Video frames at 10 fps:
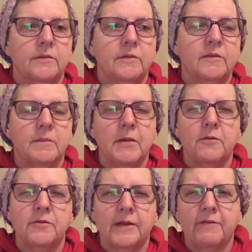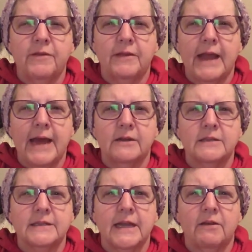some other stuff that they had on
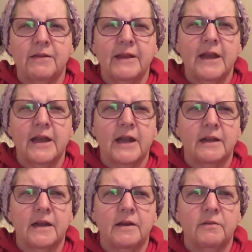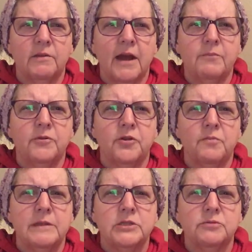sale. I think I got a couple of their
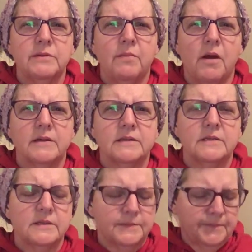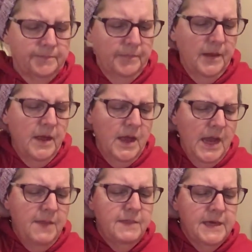mystery boxes.
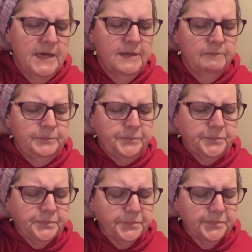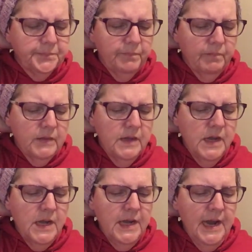And then
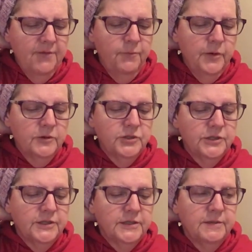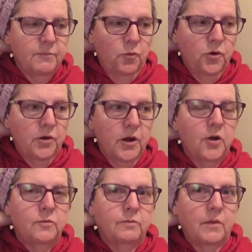I have purchased some
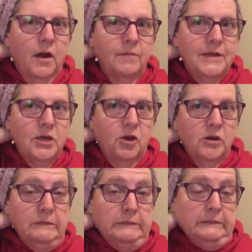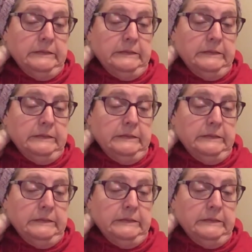more hobby yarn,